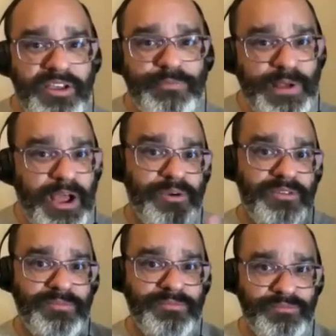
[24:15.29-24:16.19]
his power
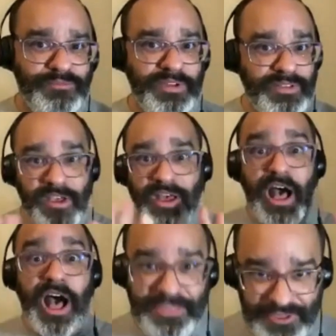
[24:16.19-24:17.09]
is
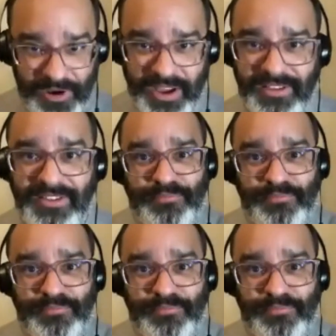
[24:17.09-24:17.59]
authorized.